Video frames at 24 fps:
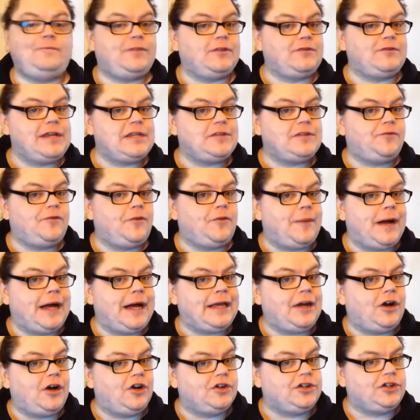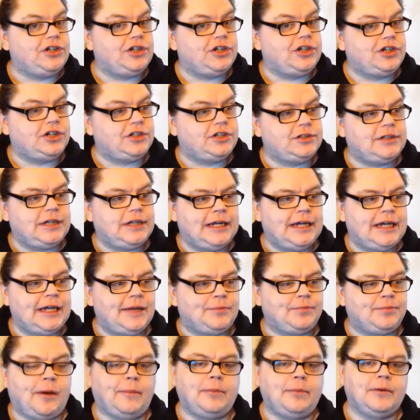The reason for my
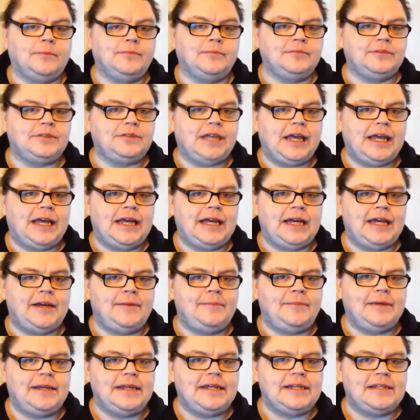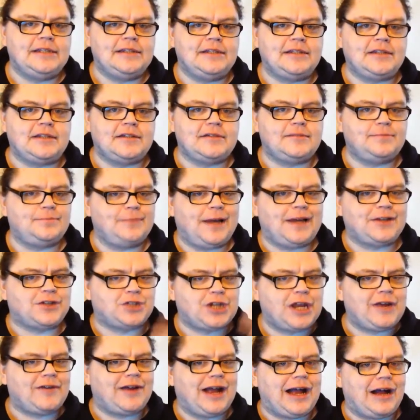audio problems is because I
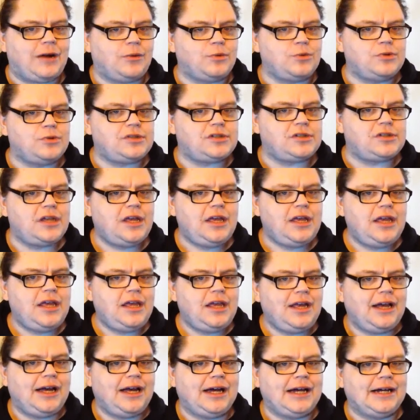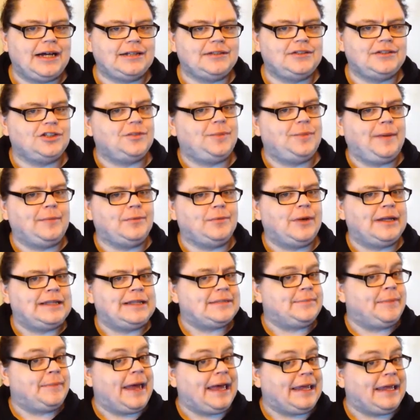share a house and the other people
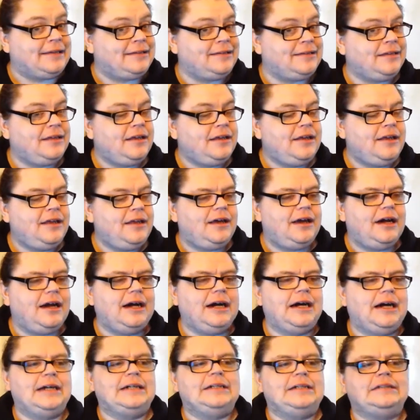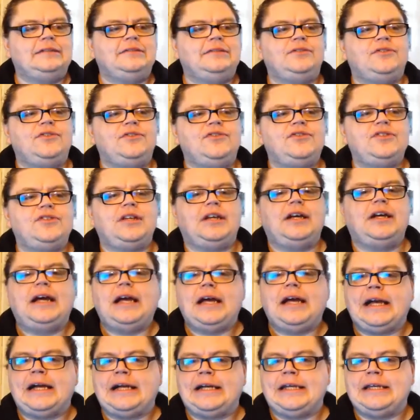went to bed and
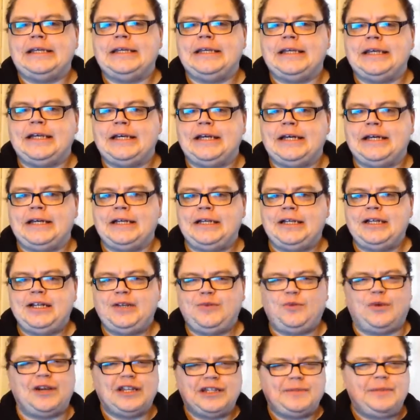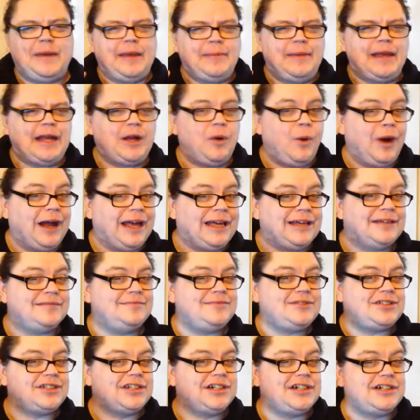I wanted to be a bit quiet.
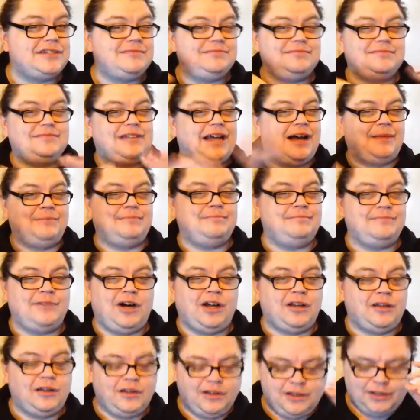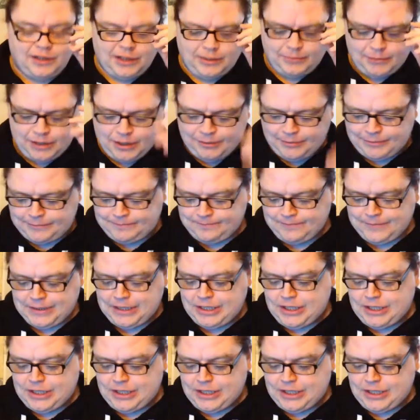So I'm all alone at the moment.